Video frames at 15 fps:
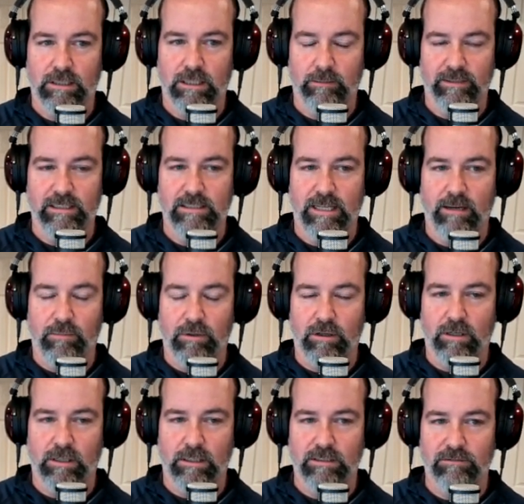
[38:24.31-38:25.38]
I mean, is that
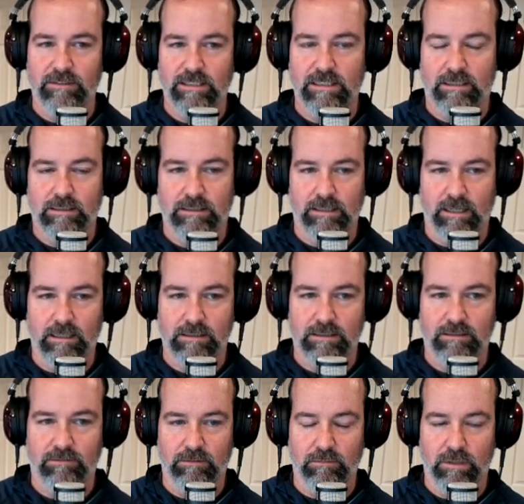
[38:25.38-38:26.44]
part of the success
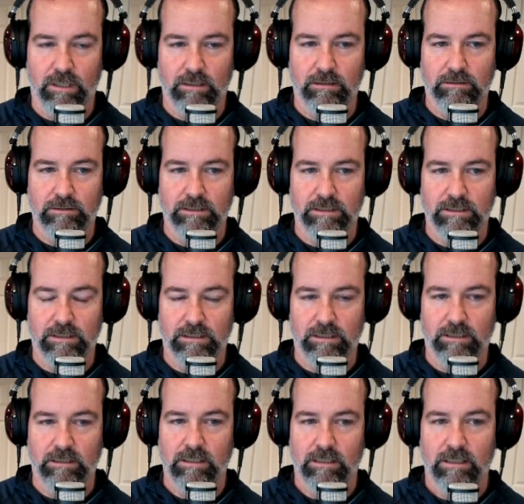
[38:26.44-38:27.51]
of the model is
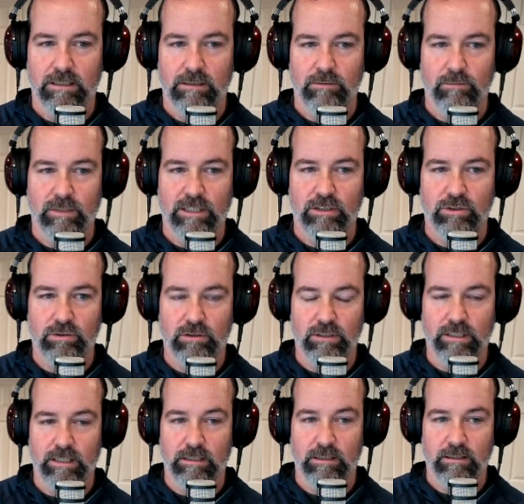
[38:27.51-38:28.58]
to make sure
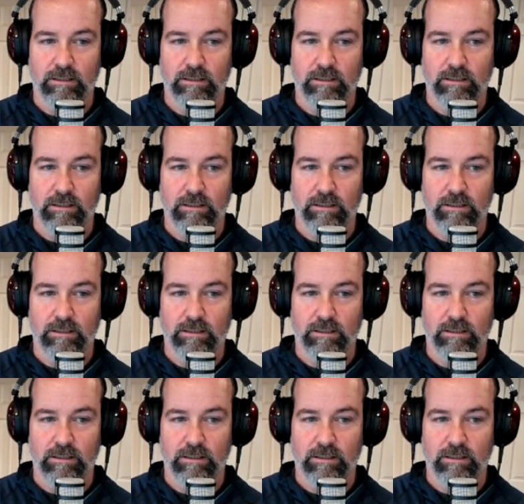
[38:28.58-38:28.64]
that